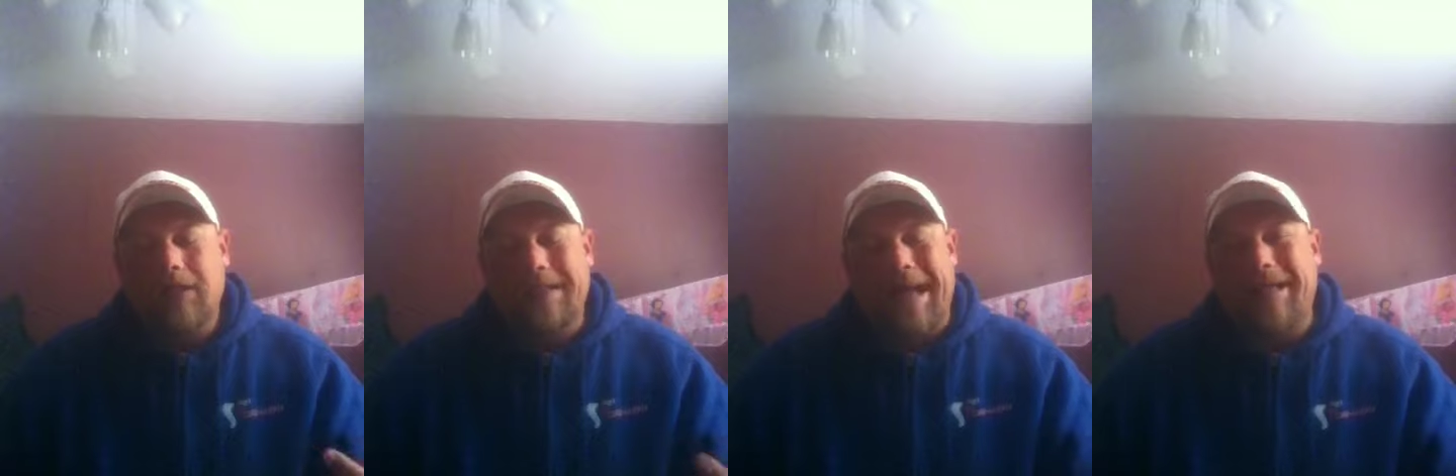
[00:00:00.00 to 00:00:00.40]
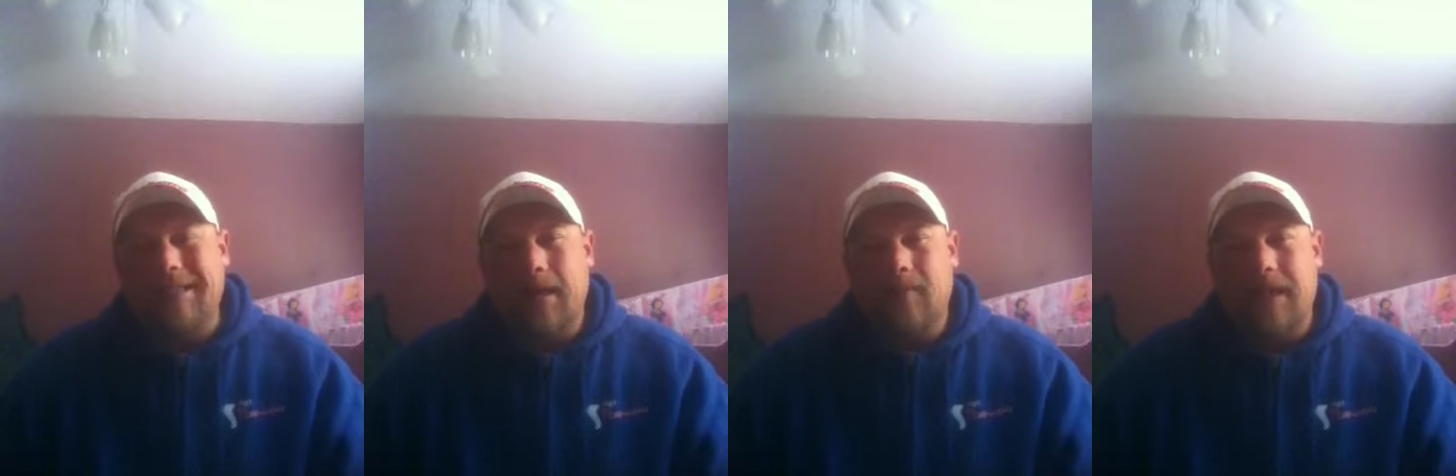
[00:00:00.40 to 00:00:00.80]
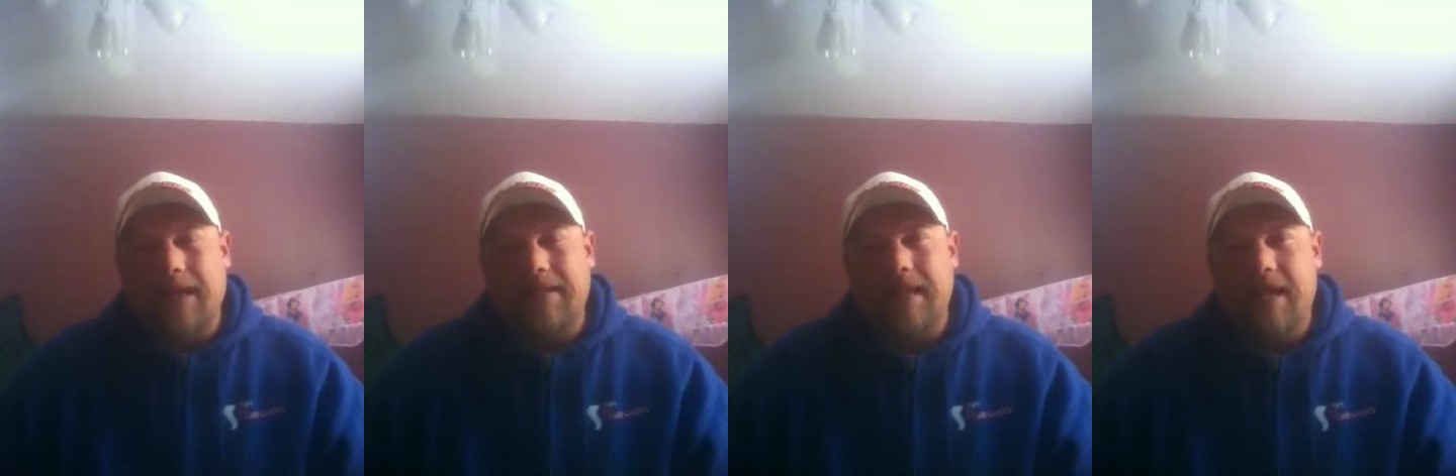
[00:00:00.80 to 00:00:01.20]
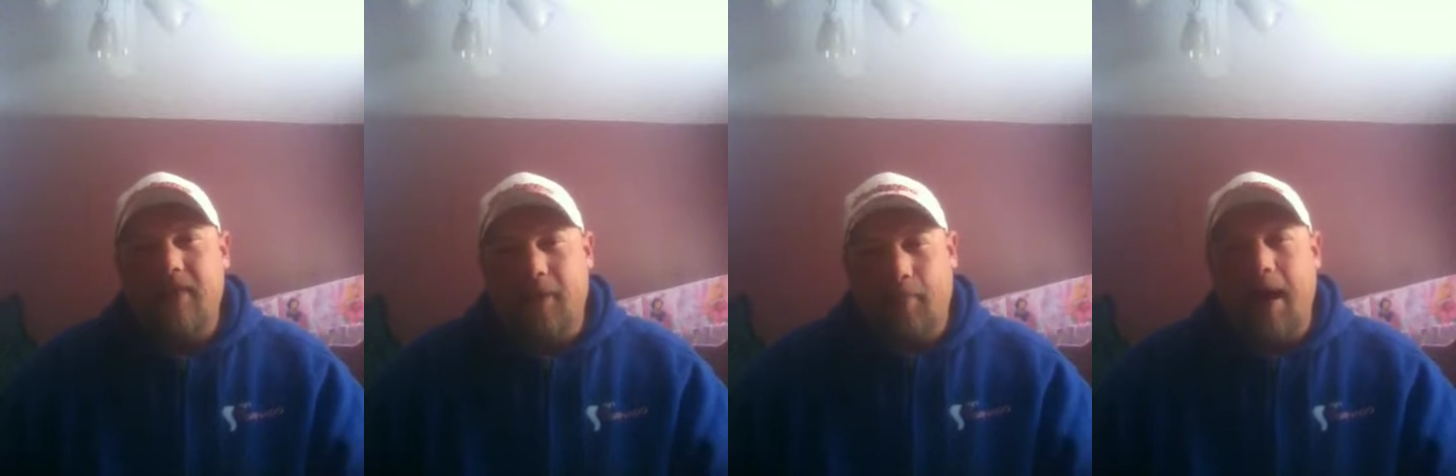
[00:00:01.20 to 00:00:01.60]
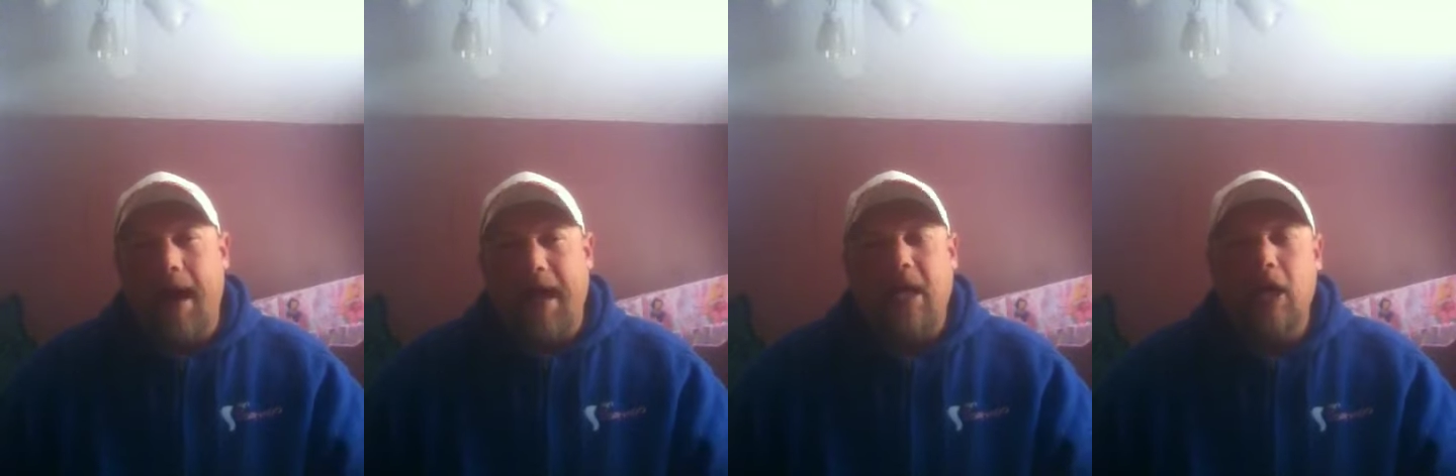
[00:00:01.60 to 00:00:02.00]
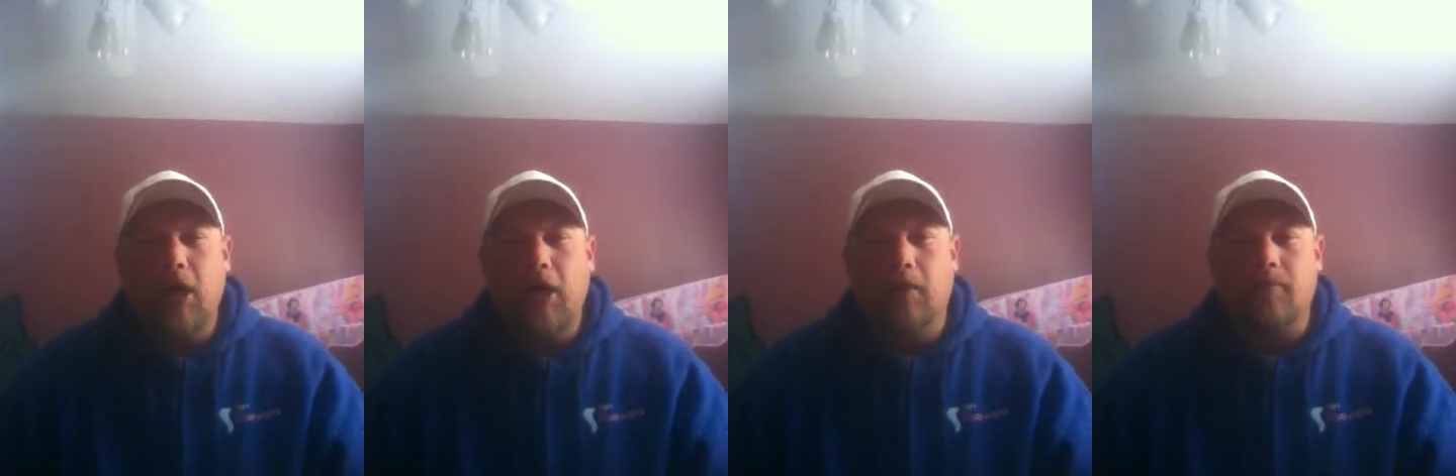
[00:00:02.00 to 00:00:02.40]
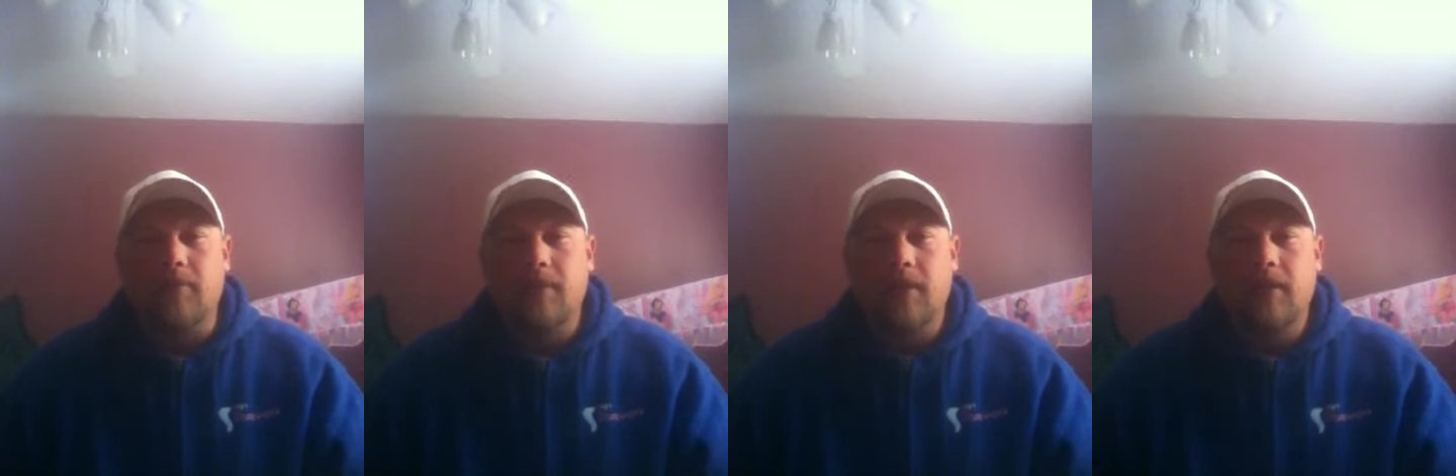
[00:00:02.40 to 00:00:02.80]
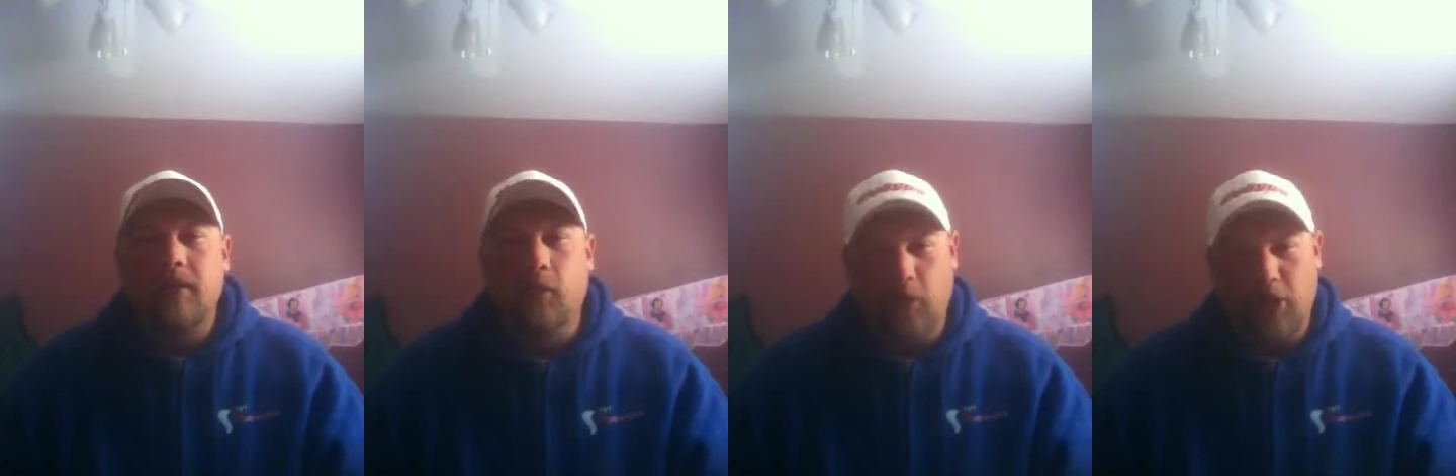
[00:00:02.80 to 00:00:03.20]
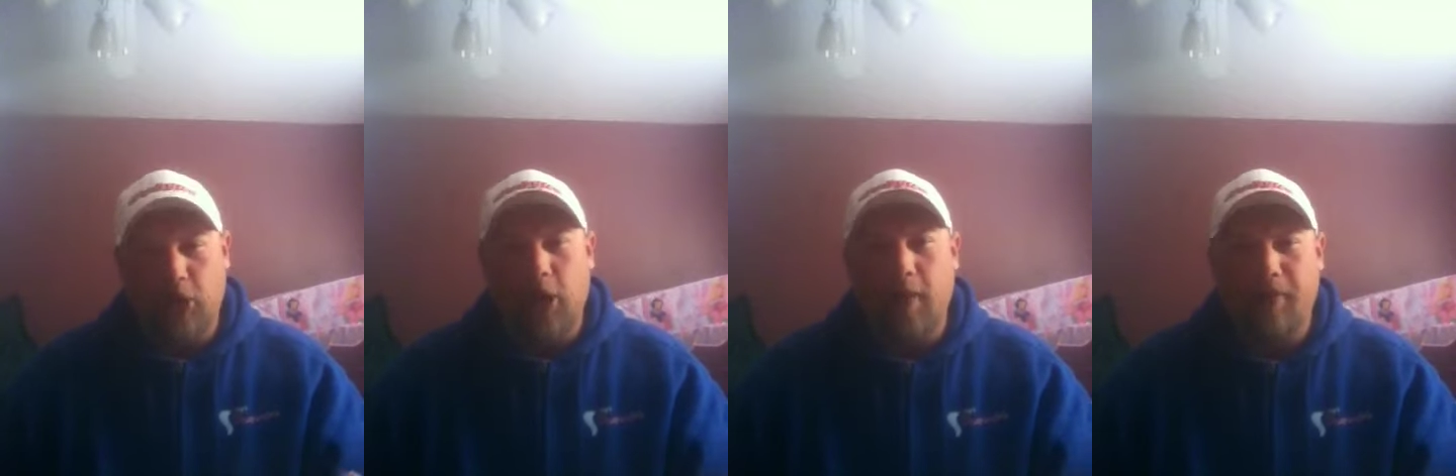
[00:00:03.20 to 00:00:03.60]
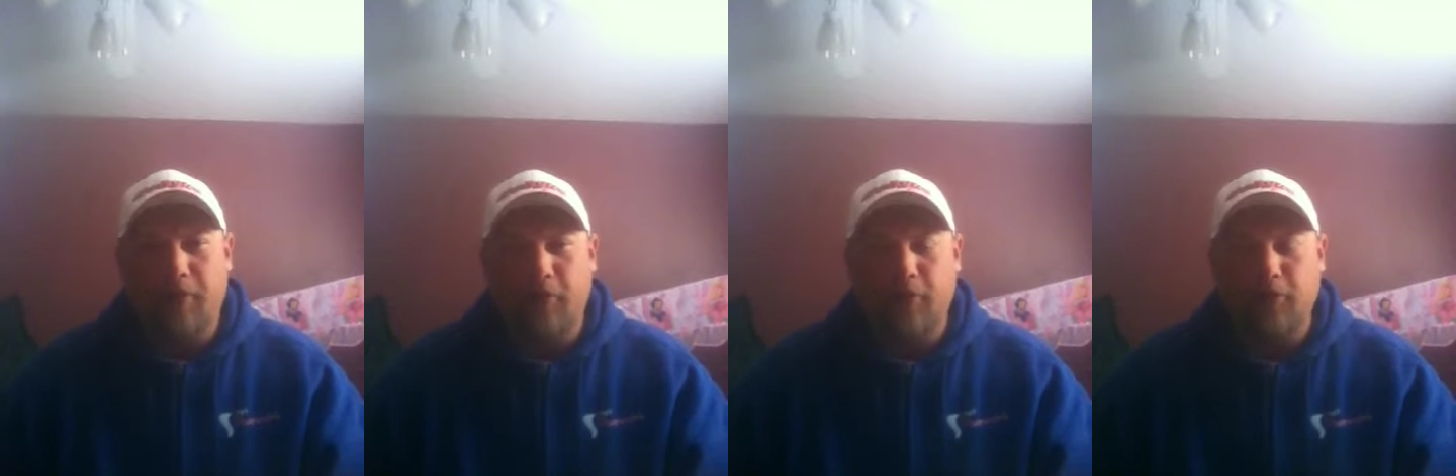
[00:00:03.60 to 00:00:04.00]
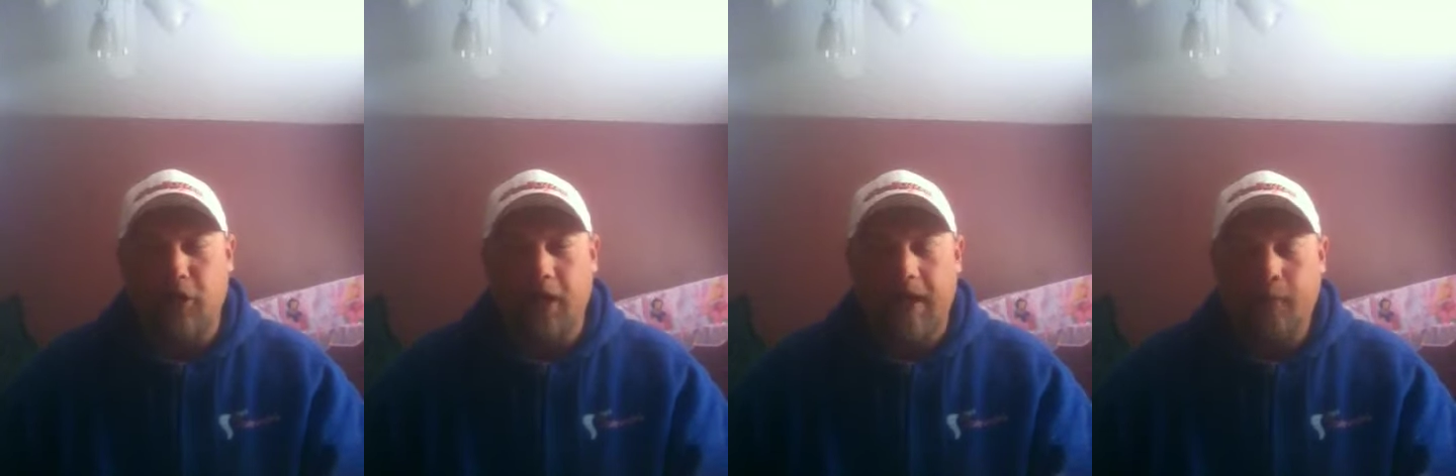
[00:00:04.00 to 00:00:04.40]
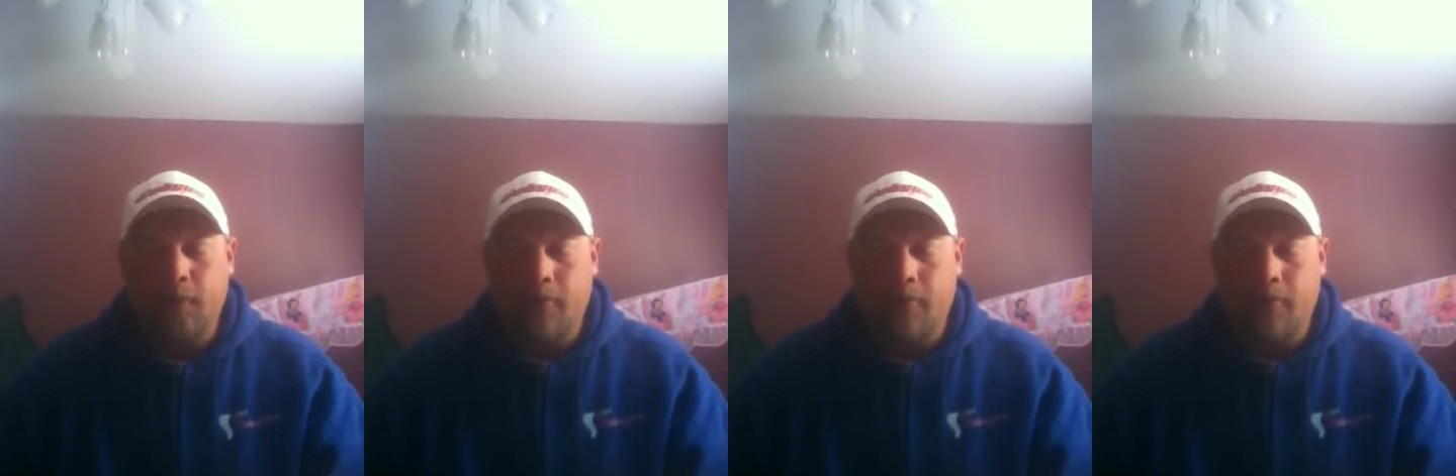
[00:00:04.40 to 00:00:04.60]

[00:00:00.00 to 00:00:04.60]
9 times out of 10, the bite comes when you're coming through the tree.